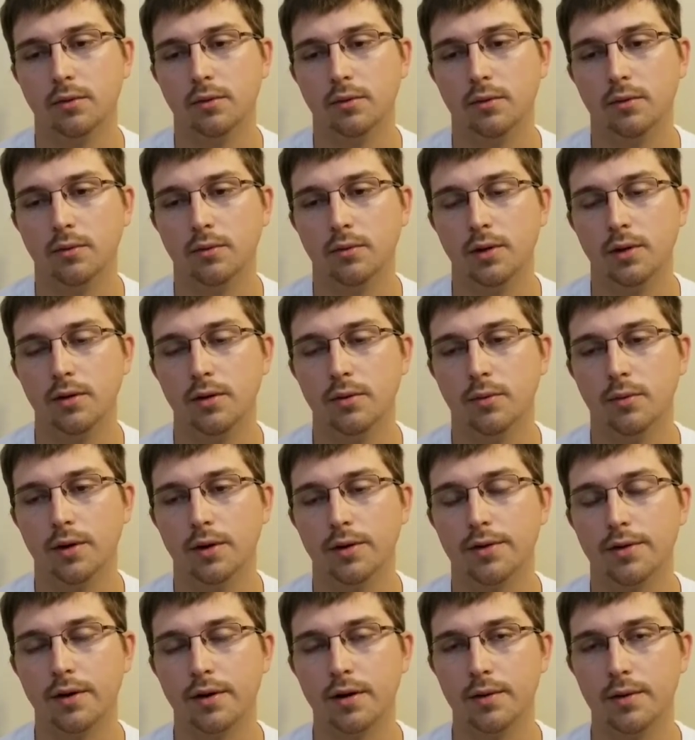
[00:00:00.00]
we were
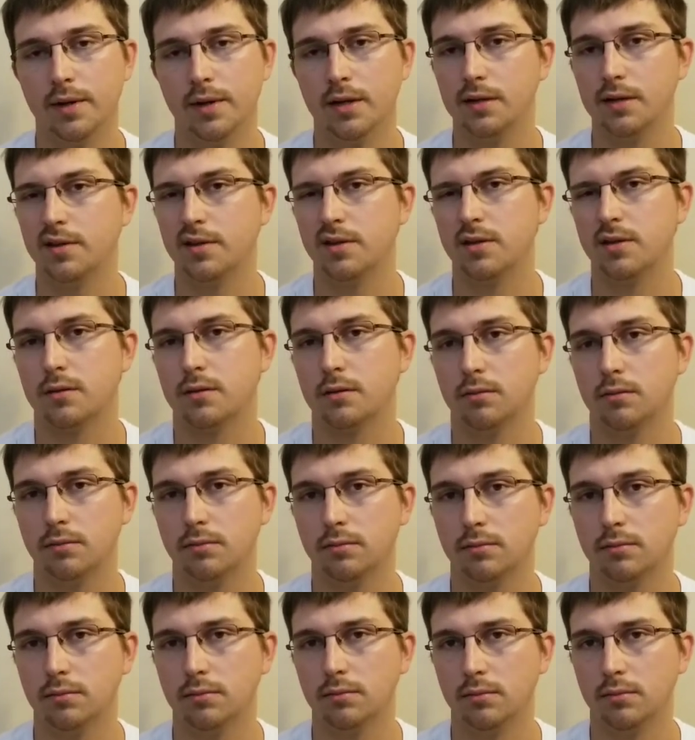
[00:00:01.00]
30 minutes,
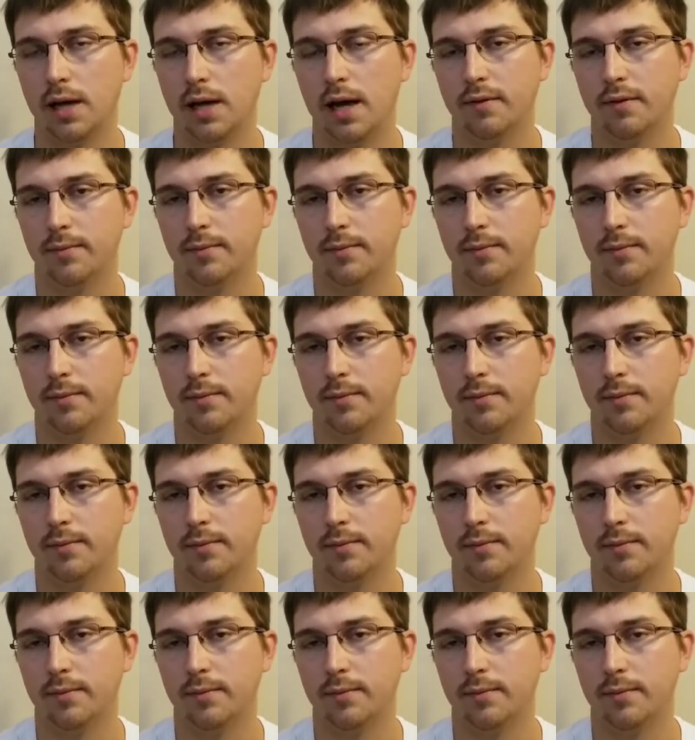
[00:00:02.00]
half